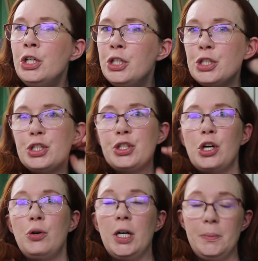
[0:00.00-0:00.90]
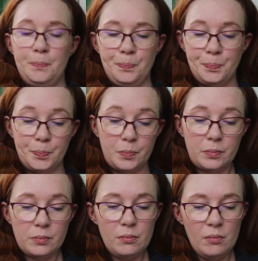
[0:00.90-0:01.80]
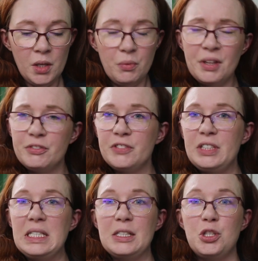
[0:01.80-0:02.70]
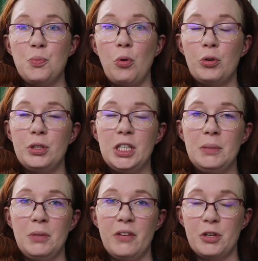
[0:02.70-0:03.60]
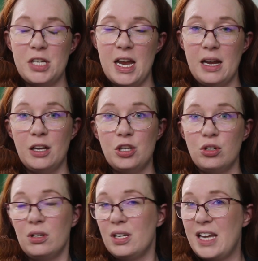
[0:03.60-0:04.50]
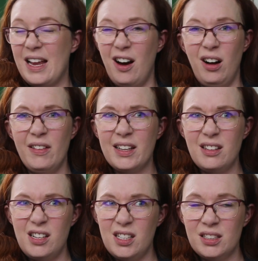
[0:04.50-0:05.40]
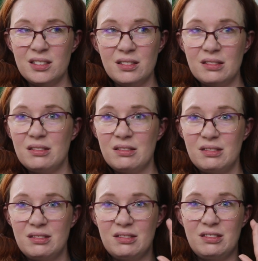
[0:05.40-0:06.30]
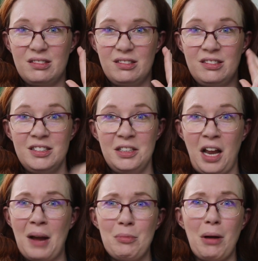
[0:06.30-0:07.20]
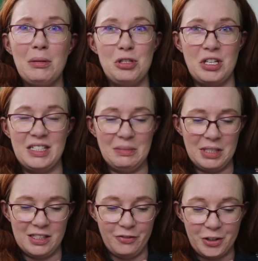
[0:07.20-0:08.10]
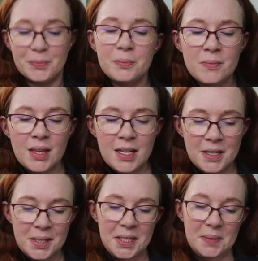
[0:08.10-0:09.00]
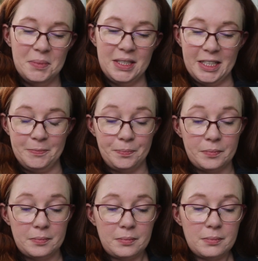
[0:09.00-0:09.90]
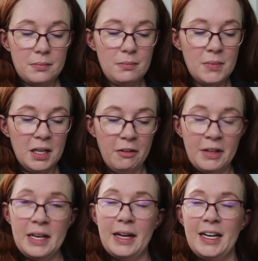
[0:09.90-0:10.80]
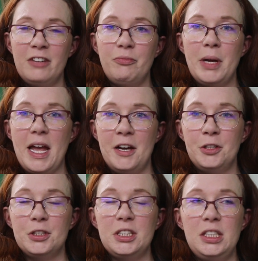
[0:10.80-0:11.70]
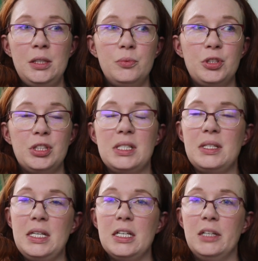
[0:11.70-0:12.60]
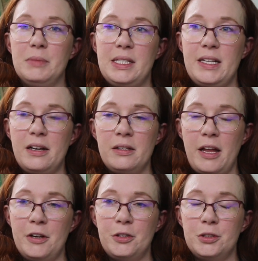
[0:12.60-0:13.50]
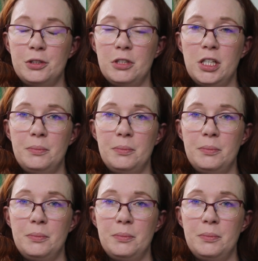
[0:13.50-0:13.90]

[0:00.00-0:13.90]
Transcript: So with a 15 stitch border, give or take, it should not take all that long. I'm probably jinxing myself here. But yeah. Then I have my anchor tee, which is the second anchor